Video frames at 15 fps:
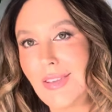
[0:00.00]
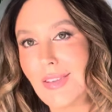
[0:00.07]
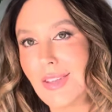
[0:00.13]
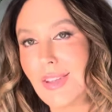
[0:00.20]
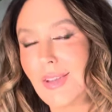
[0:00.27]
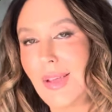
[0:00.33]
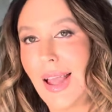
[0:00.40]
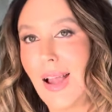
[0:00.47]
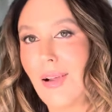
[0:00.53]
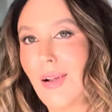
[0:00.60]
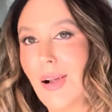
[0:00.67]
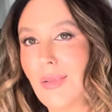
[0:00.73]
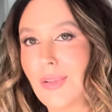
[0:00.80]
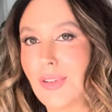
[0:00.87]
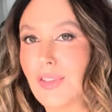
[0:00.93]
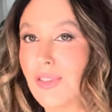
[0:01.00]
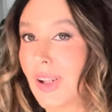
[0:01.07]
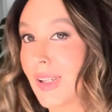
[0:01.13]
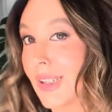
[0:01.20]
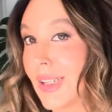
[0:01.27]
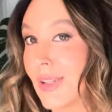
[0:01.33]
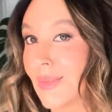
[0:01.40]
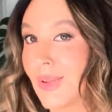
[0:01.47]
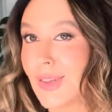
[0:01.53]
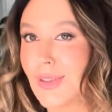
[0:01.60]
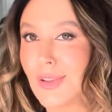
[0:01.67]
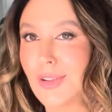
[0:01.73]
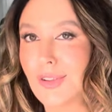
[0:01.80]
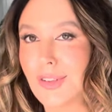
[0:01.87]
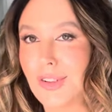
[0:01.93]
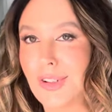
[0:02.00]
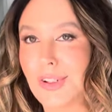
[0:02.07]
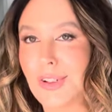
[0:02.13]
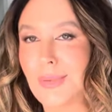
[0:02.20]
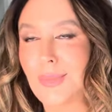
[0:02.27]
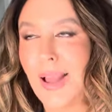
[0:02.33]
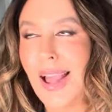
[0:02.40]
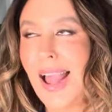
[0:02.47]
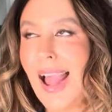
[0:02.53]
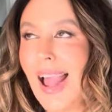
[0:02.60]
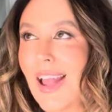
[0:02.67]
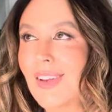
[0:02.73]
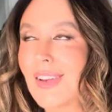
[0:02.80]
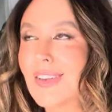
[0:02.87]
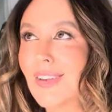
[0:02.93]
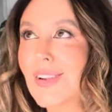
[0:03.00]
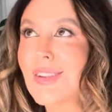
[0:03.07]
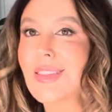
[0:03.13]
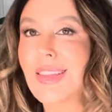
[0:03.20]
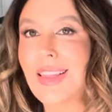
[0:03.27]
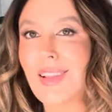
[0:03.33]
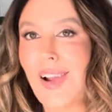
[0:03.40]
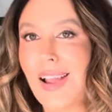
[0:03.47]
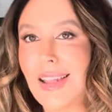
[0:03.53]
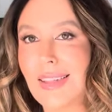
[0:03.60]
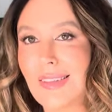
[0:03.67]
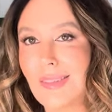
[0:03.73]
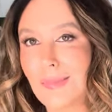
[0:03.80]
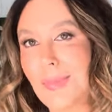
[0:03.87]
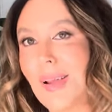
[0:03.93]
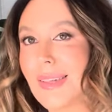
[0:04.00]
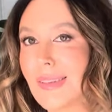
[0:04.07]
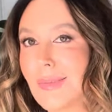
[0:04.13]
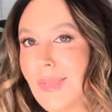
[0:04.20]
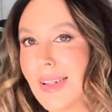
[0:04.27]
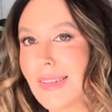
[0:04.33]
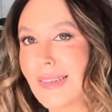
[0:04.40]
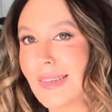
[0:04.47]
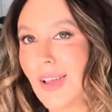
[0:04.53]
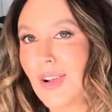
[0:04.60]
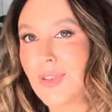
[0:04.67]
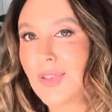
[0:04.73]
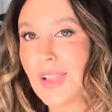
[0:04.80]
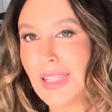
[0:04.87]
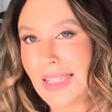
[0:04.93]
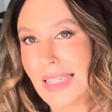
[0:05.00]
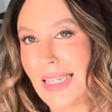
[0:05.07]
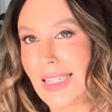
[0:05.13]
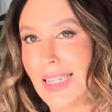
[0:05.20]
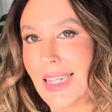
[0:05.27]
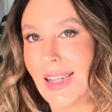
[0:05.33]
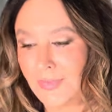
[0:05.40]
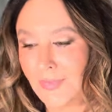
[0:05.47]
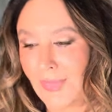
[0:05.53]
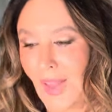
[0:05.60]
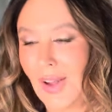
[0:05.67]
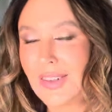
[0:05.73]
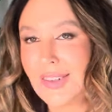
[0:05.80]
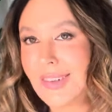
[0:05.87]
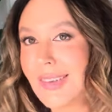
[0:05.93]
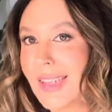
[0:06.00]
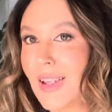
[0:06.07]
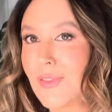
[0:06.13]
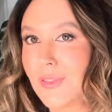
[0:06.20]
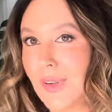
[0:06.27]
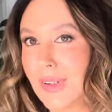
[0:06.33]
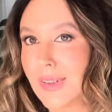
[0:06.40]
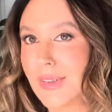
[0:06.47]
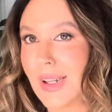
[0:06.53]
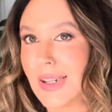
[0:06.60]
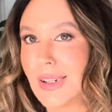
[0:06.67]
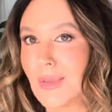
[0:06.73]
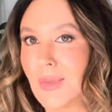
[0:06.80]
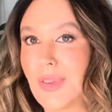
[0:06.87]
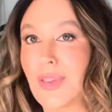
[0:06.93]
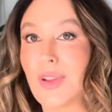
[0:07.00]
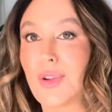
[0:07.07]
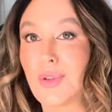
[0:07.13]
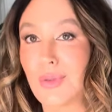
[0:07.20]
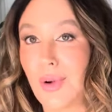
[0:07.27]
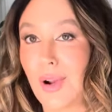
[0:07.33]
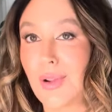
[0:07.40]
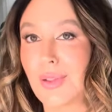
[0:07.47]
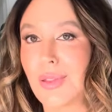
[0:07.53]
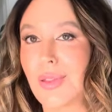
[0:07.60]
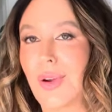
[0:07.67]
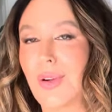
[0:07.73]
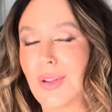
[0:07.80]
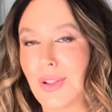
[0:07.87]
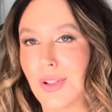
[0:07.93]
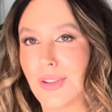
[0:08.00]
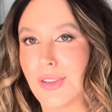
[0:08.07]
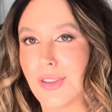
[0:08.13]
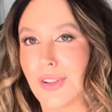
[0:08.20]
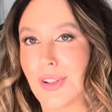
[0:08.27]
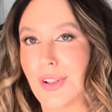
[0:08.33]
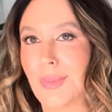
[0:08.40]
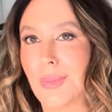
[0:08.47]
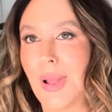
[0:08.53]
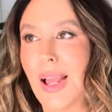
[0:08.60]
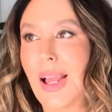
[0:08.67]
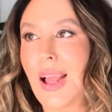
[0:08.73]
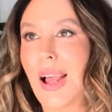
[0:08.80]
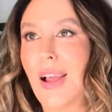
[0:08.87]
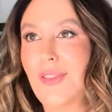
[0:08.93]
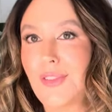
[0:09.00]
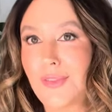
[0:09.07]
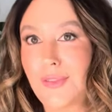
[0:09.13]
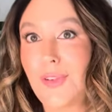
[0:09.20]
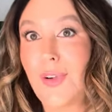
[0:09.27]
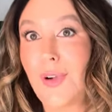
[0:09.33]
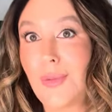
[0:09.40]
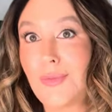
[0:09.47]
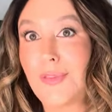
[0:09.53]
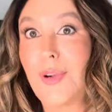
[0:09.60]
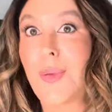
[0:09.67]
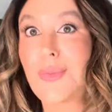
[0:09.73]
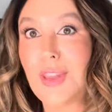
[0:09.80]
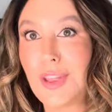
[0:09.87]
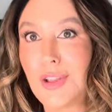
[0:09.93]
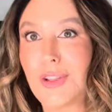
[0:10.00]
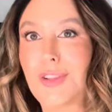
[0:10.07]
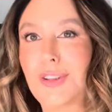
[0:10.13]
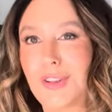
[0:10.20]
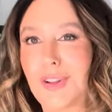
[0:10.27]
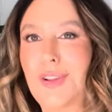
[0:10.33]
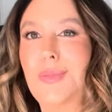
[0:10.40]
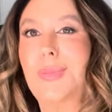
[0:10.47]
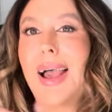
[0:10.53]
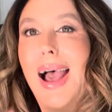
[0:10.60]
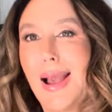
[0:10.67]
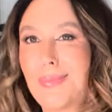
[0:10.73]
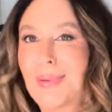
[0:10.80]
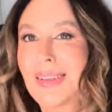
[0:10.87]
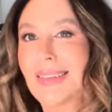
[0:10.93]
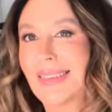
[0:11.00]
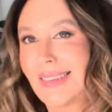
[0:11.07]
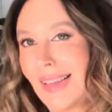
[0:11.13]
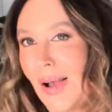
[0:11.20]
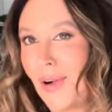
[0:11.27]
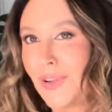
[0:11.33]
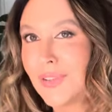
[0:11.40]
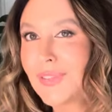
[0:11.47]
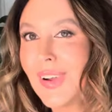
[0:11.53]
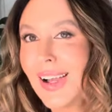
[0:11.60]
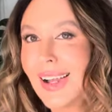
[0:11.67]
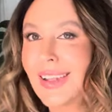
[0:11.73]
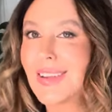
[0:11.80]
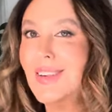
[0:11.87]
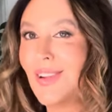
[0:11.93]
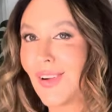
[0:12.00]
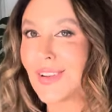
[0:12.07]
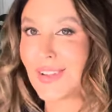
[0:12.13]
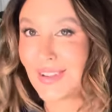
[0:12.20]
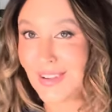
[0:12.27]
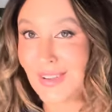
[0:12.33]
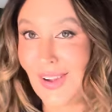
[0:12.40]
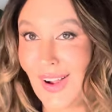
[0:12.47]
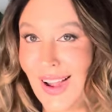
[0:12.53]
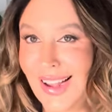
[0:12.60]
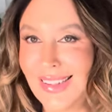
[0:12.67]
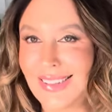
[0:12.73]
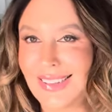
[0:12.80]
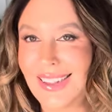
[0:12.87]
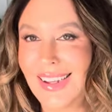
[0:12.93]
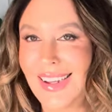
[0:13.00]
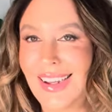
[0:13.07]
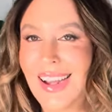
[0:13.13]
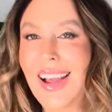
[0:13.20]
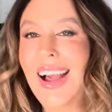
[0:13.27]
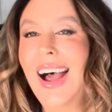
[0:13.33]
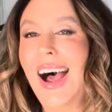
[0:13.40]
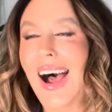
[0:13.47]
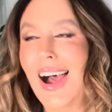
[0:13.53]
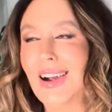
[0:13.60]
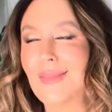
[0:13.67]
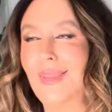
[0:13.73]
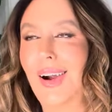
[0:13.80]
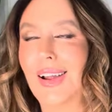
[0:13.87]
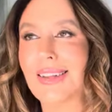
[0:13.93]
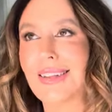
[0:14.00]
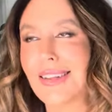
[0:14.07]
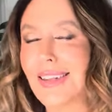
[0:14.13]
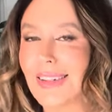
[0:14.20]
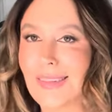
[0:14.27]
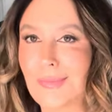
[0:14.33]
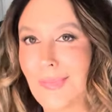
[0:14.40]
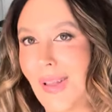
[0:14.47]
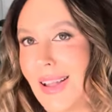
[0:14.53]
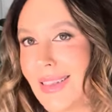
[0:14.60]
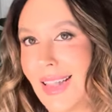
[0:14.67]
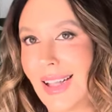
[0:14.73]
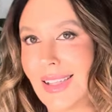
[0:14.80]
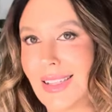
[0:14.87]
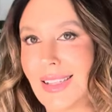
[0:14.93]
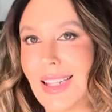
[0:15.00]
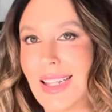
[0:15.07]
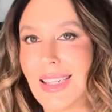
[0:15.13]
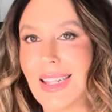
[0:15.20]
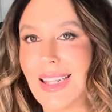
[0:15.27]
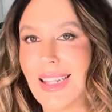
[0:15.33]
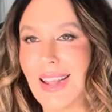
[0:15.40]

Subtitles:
to you how I was struggling with YouTube, and I don't think I expressed myself clearly. I just get frustrated with the growth on YouTube from the YouTube app itself, not you guys. I didn't explain that clearly.